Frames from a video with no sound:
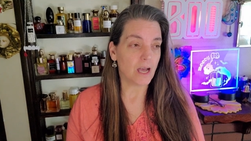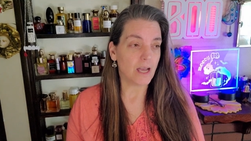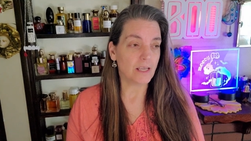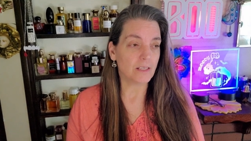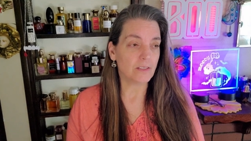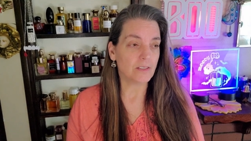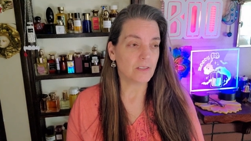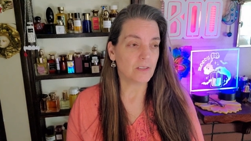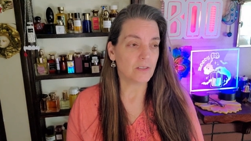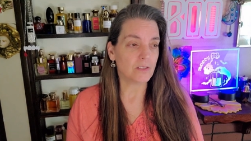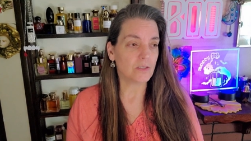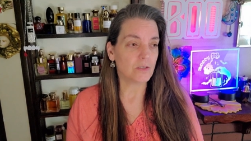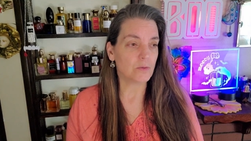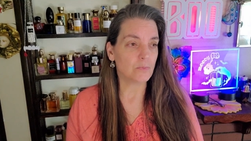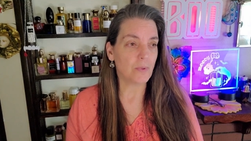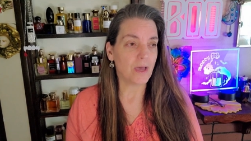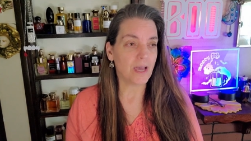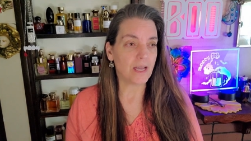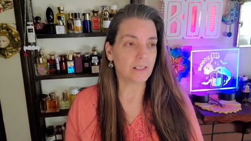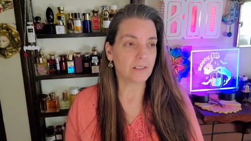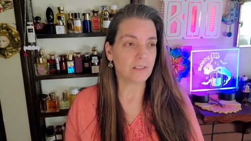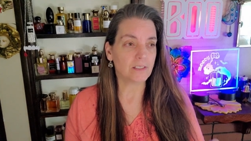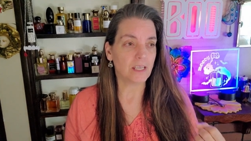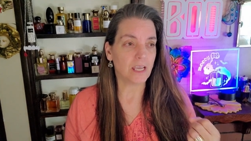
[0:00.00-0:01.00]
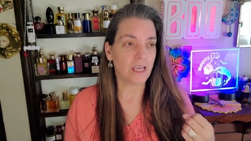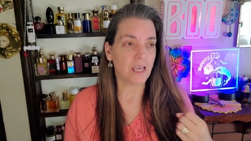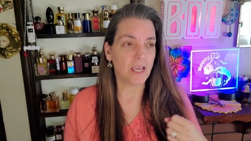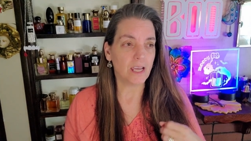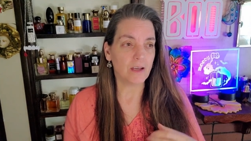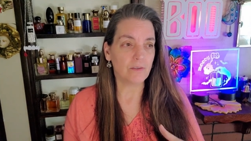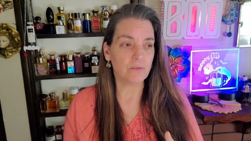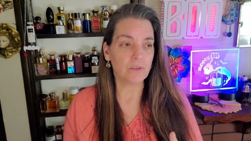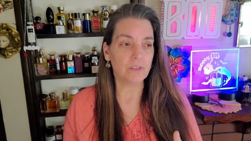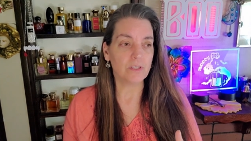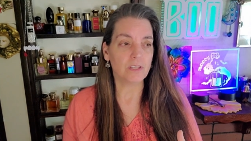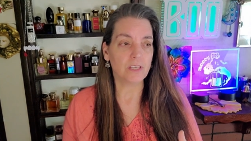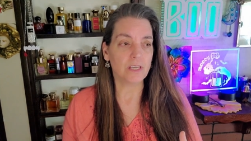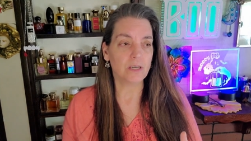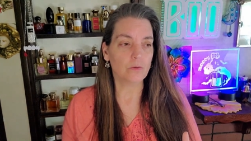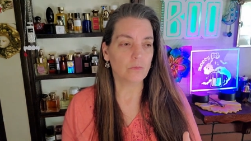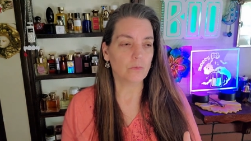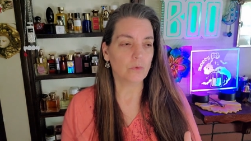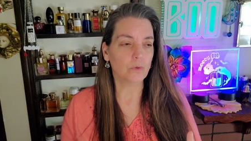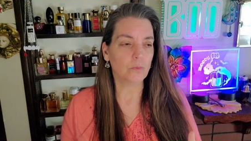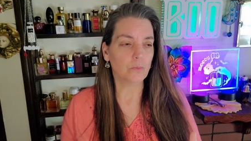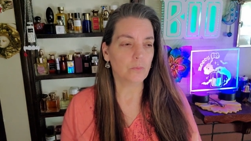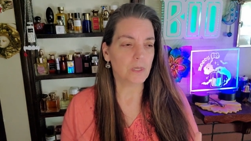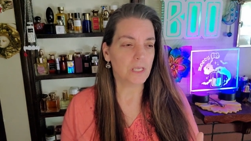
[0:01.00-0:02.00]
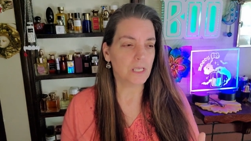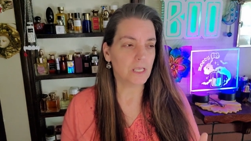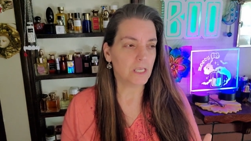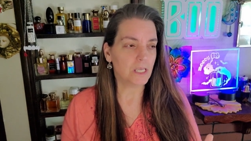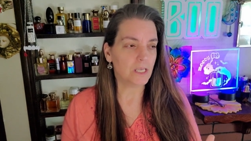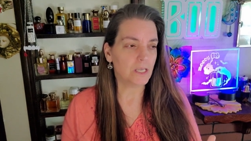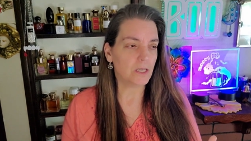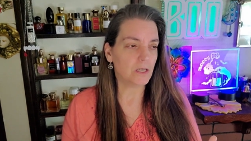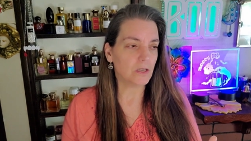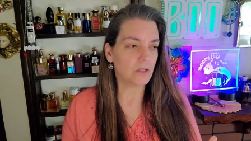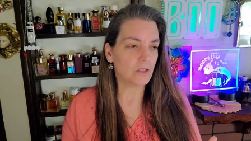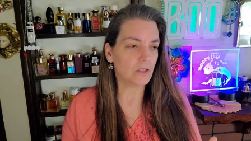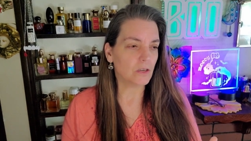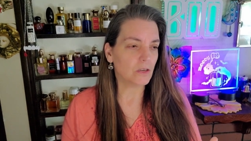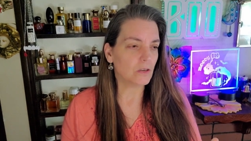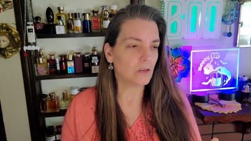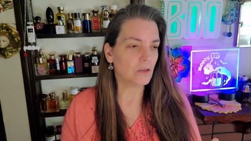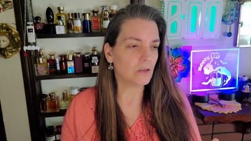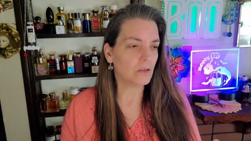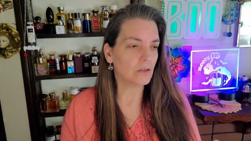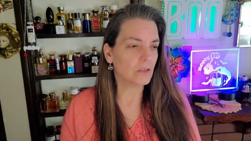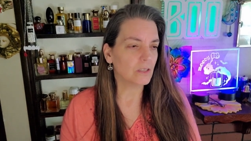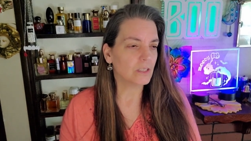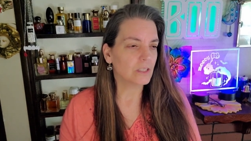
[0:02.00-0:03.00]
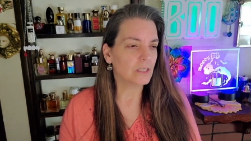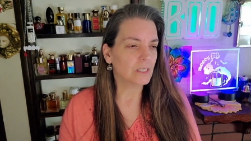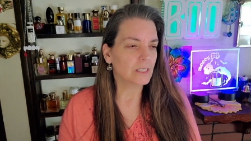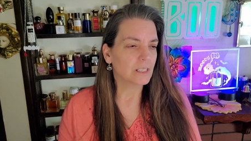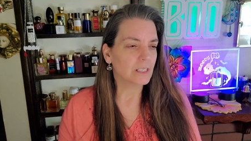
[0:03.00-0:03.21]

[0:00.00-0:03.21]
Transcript: I suspect everything will be here